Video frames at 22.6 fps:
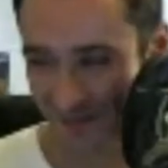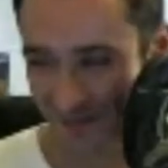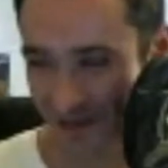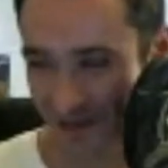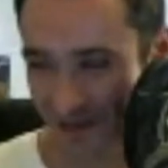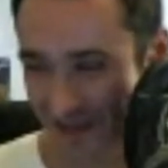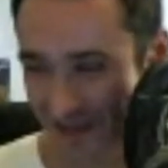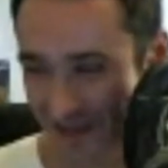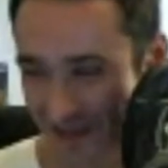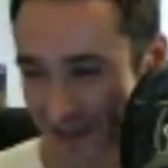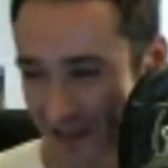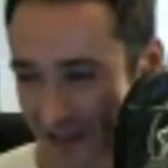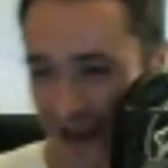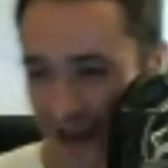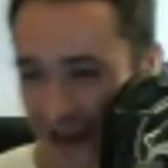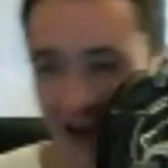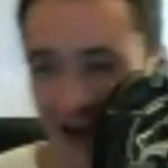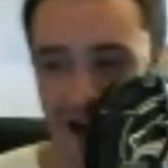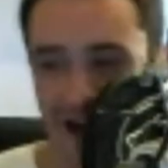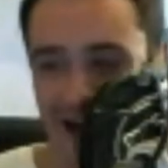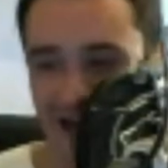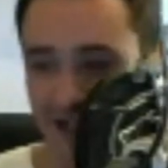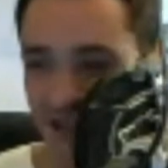but
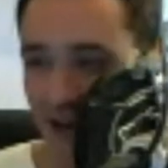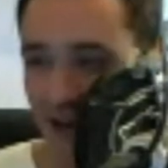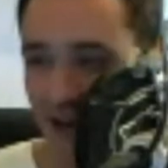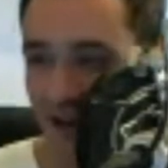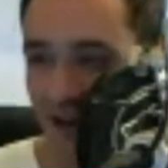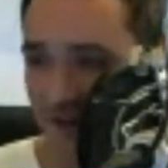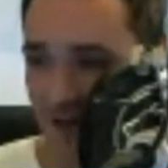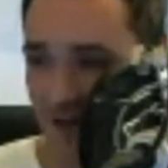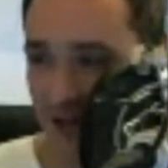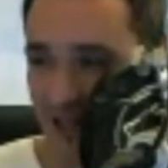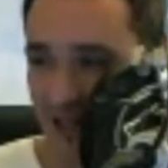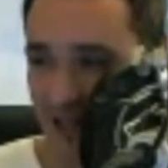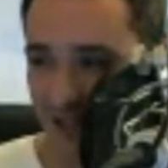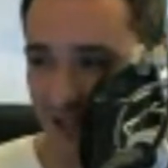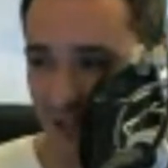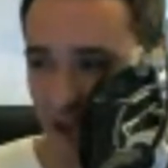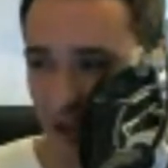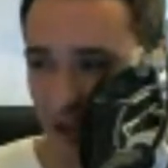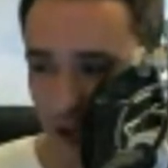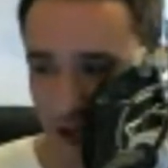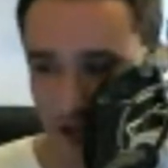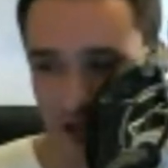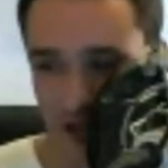I definitely
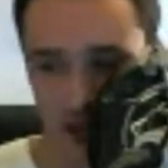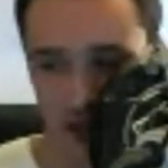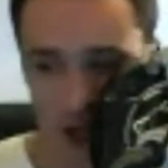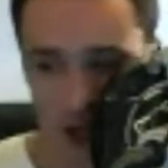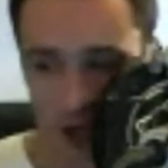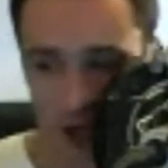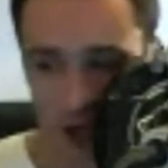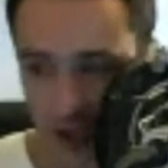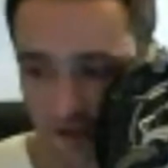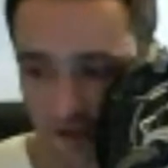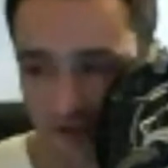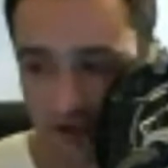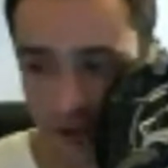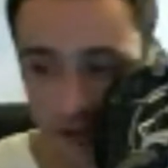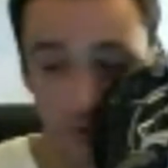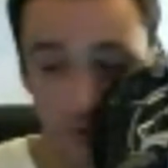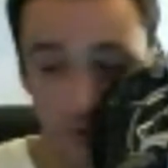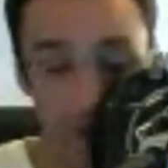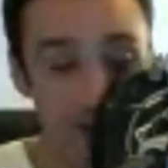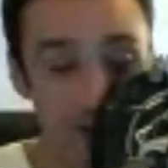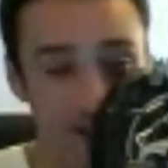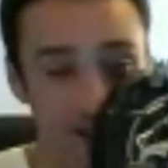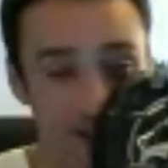encourage all of
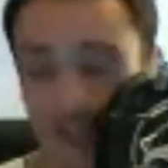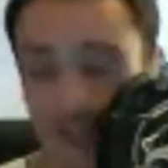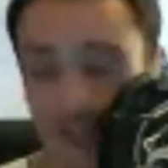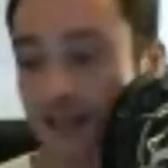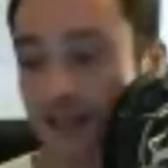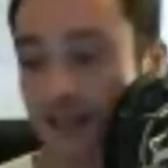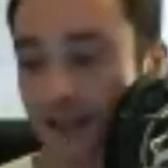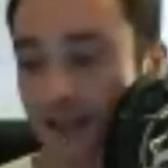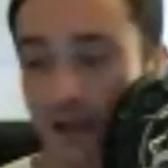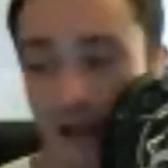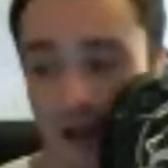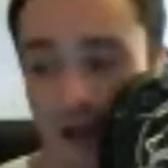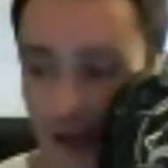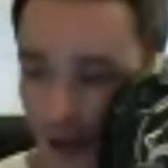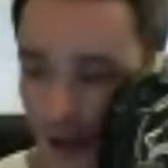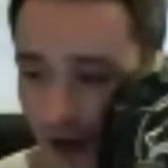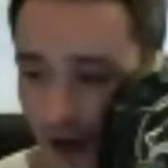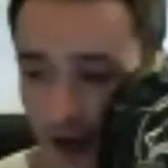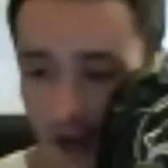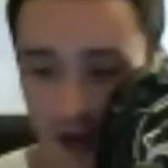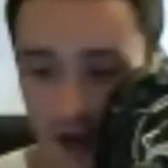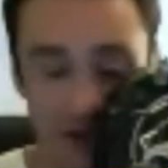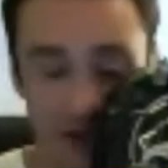you listening
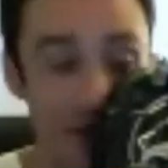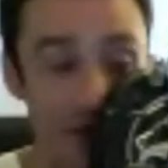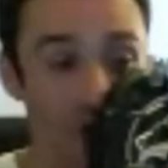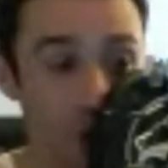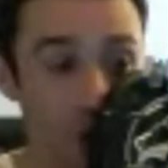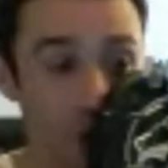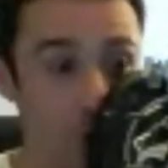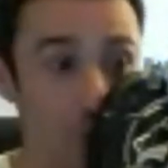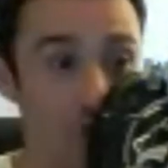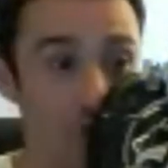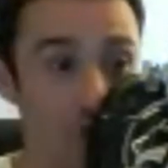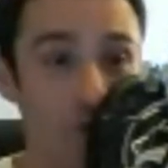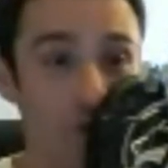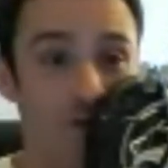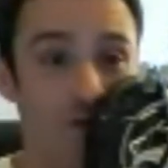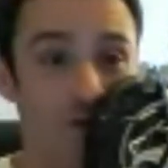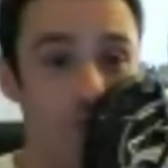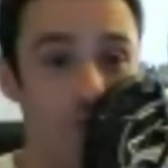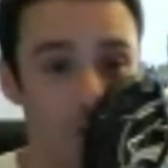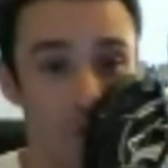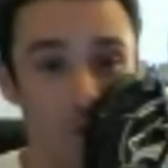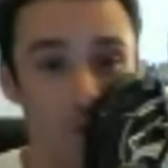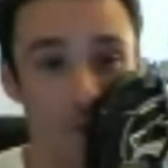to go to the
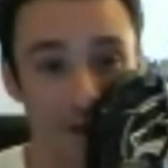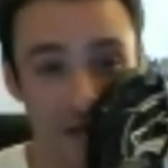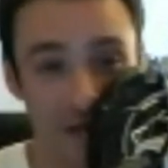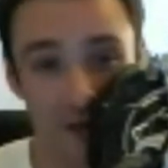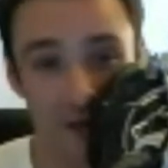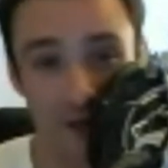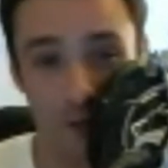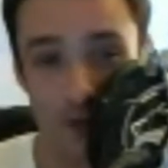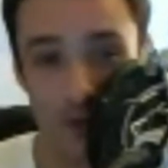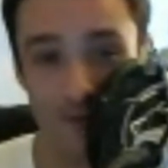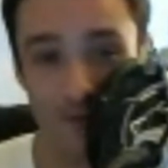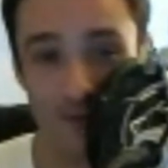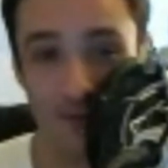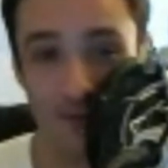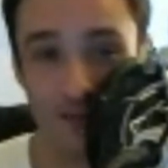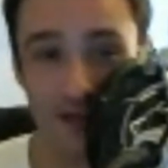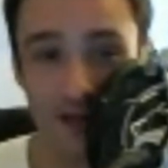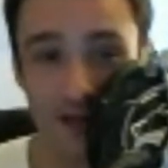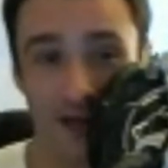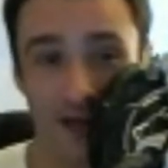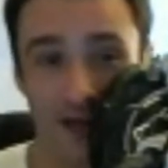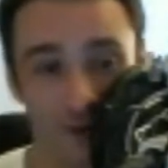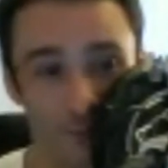MotoMaker
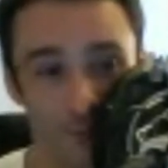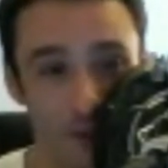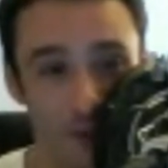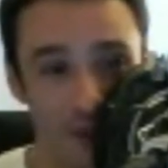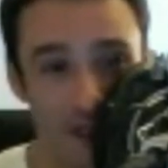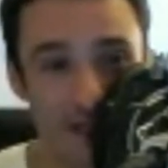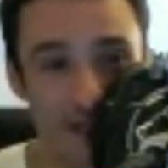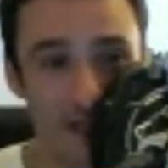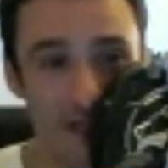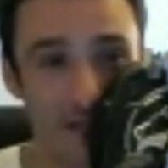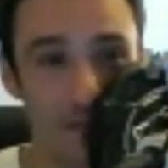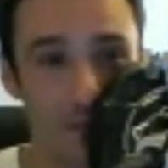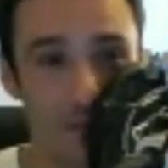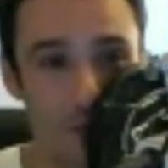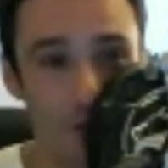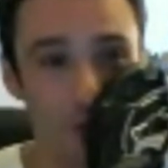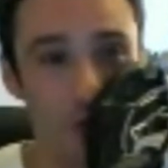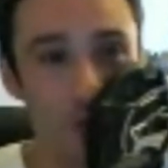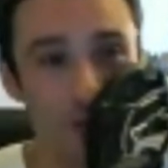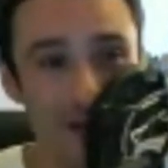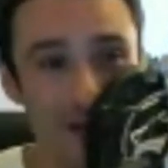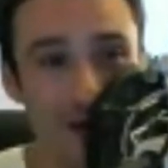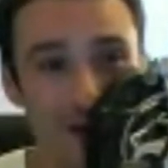website. What is it?
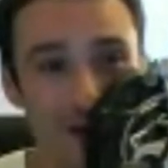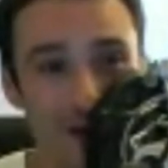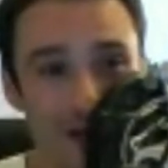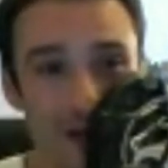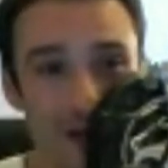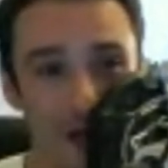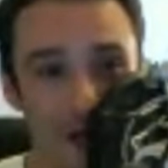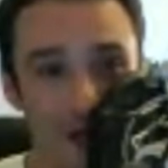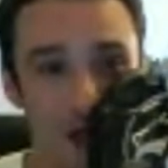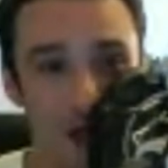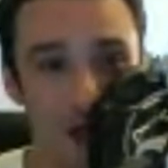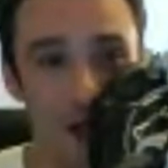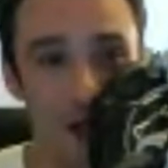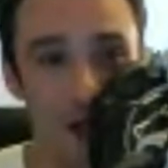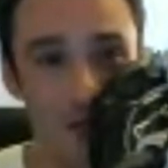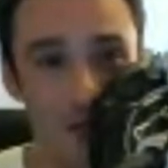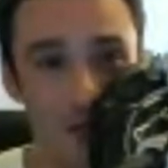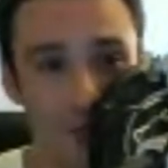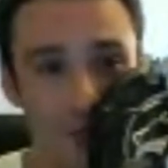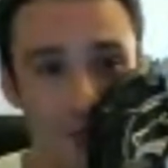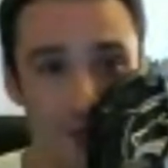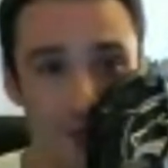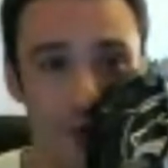Motomaker.com?
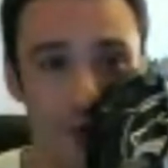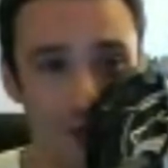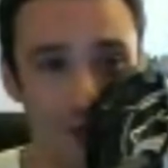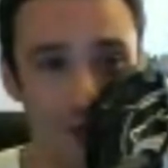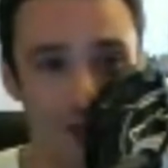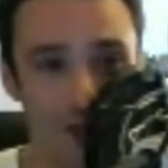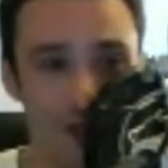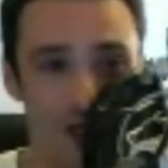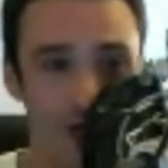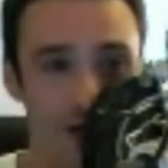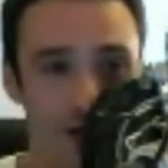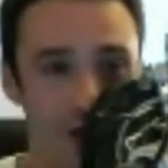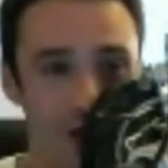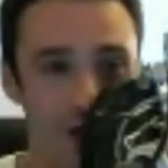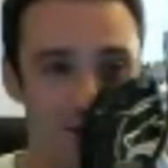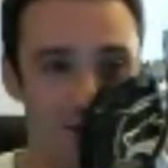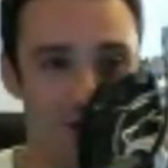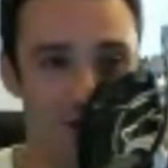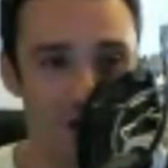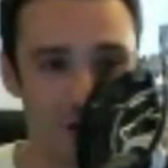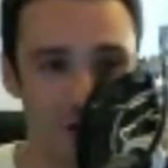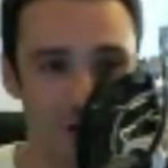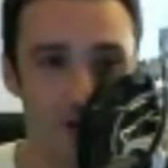
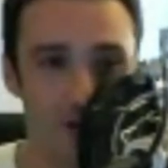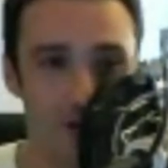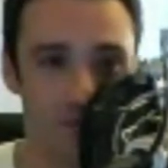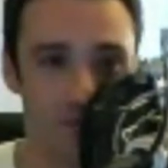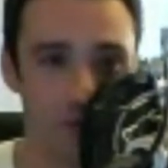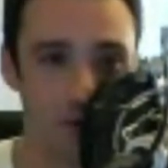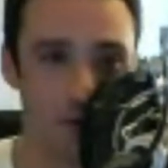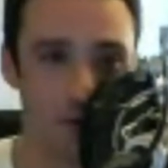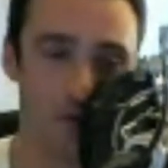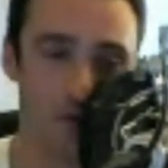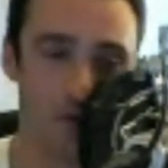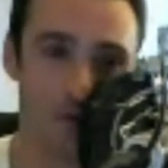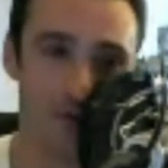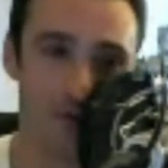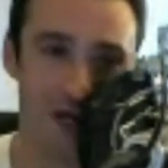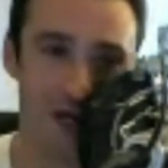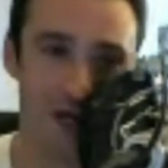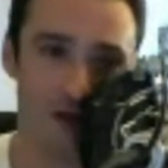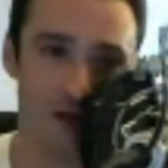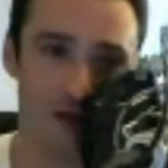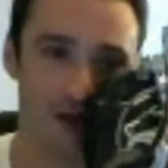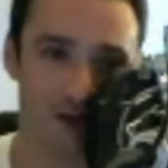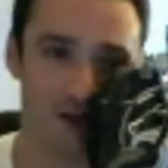
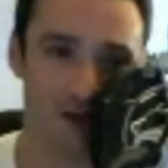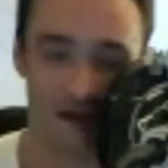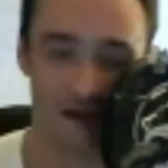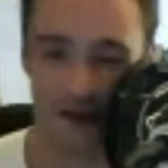Motorola.com/MotoMaker?